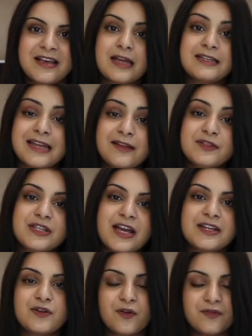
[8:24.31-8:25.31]
a
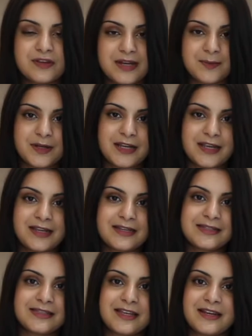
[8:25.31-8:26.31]
downside of the name Clear
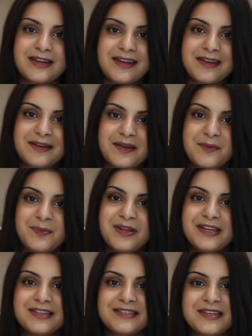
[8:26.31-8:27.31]
is that it
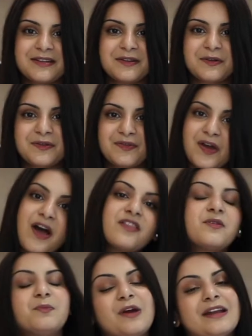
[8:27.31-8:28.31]
appears in a lot of
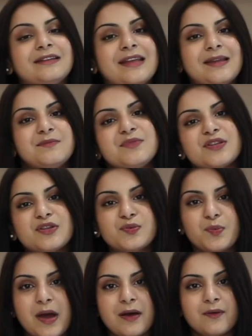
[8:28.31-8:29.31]
other brand names as
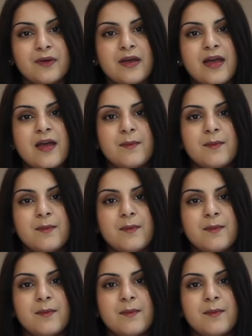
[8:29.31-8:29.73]
well,